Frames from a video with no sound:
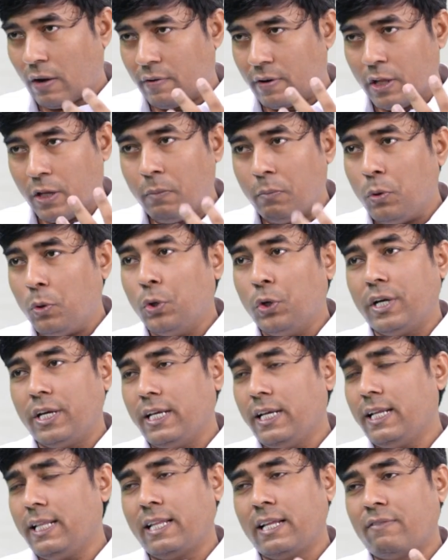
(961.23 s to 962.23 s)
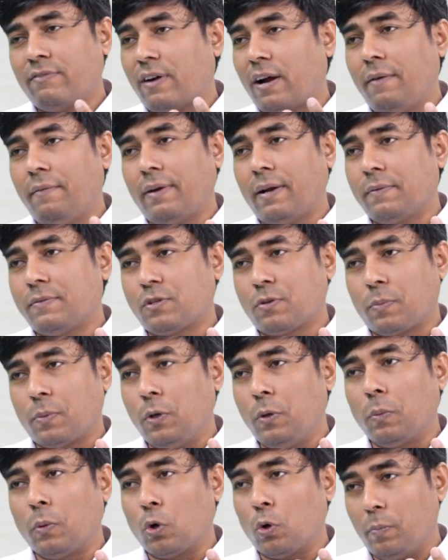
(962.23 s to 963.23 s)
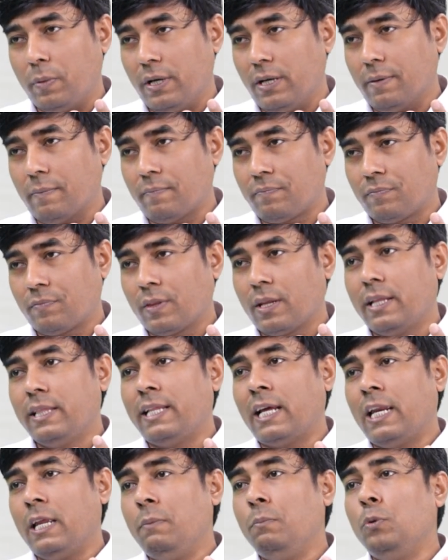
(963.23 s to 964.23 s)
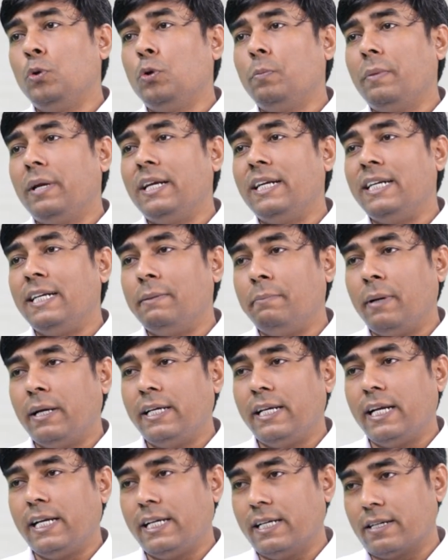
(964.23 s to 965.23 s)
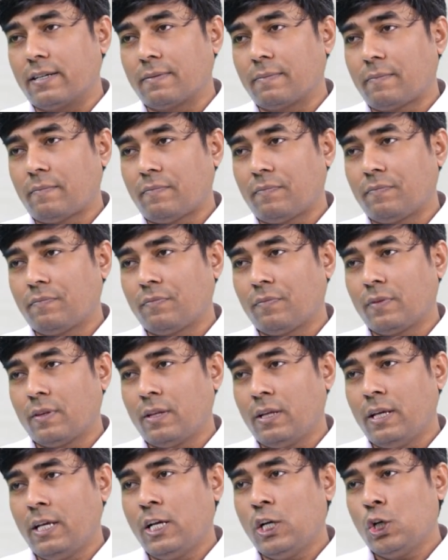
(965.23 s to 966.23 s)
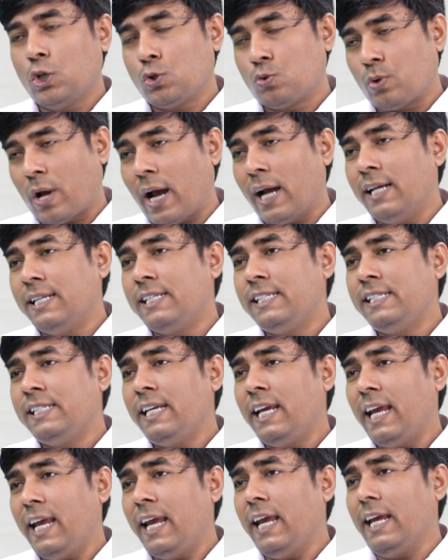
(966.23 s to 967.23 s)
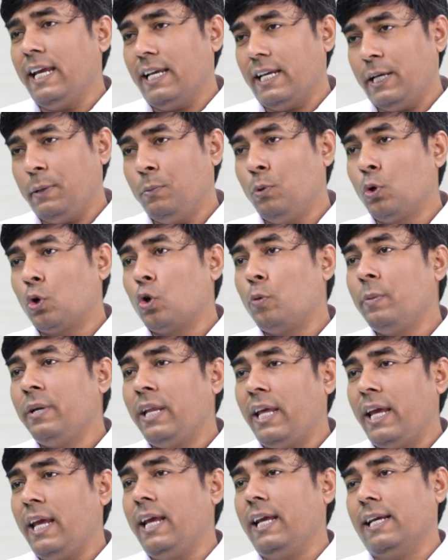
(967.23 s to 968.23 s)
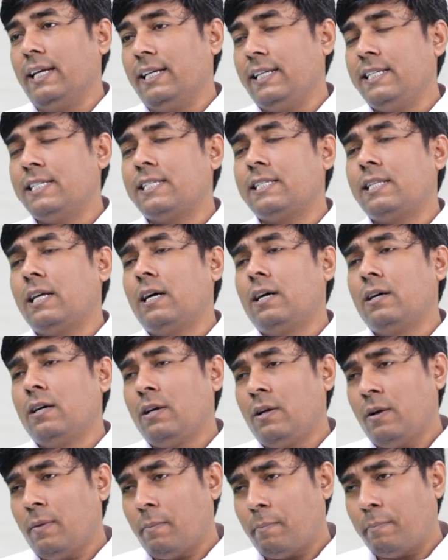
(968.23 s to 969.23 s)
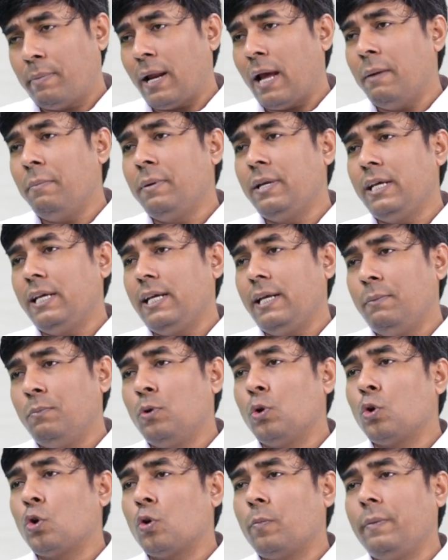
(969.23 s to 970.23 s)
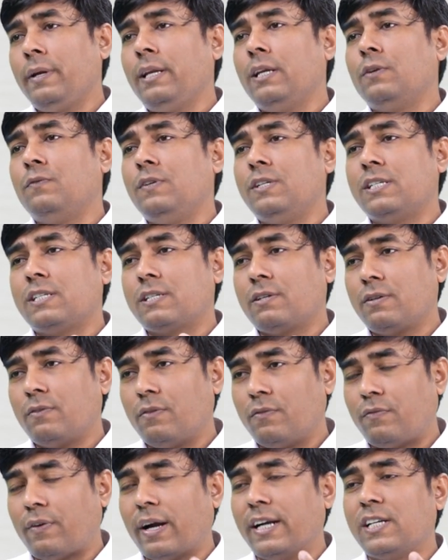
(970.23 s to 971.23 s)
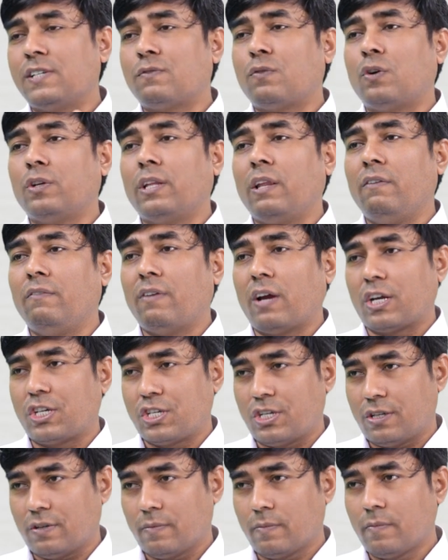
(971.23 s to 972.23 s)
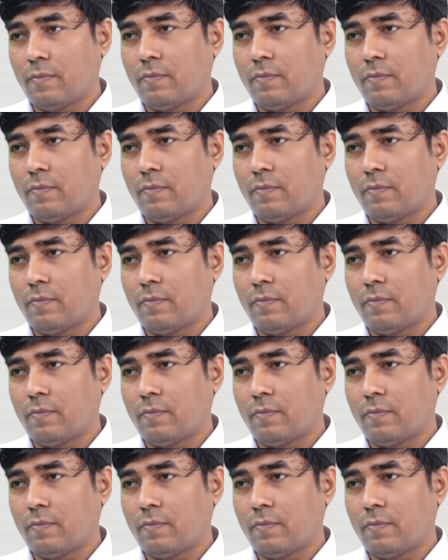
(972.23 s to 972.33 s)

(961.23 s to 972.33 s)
our immunity, there are five types of immunoglobulin. They are immune mediator. So IgA, immunoglobulin A, is the primary immunoglobulin which fights for the infection.